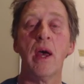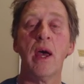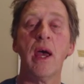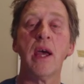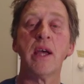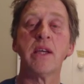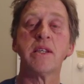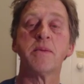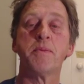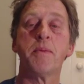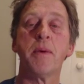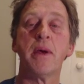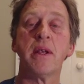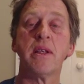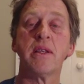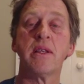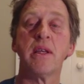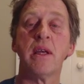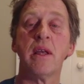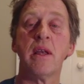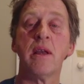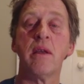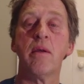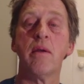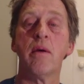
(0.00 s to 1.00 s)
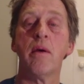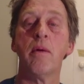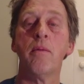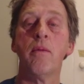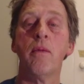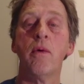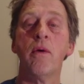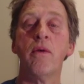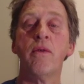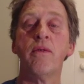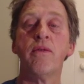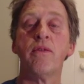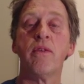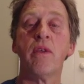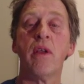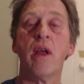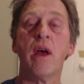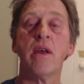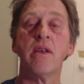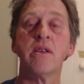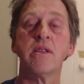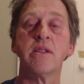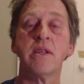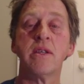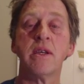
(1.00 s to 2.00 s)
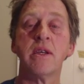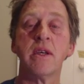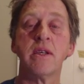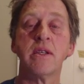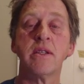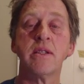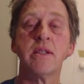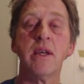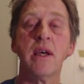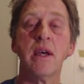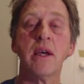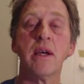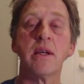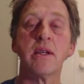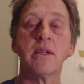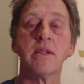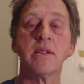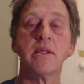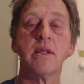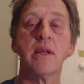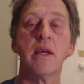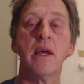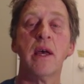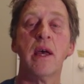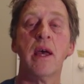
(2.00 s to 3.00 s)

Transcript: expecting moves like c6.